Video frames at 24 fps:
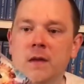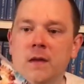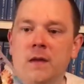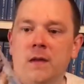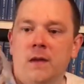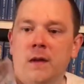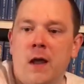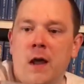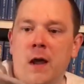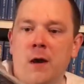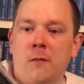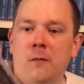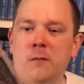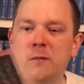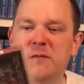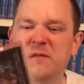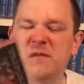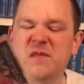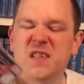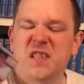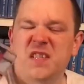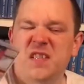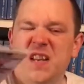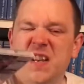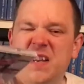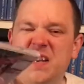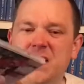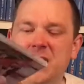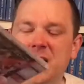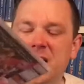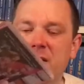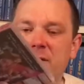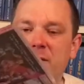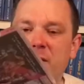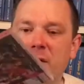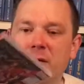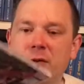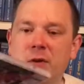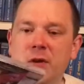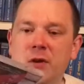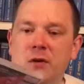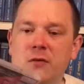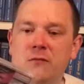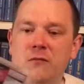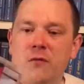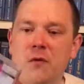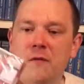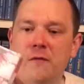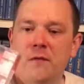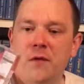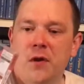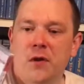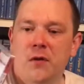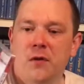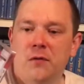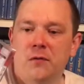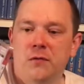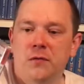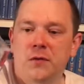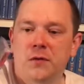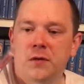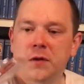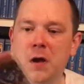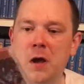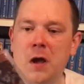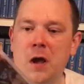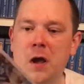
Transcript: Now this didn't get very good reviews.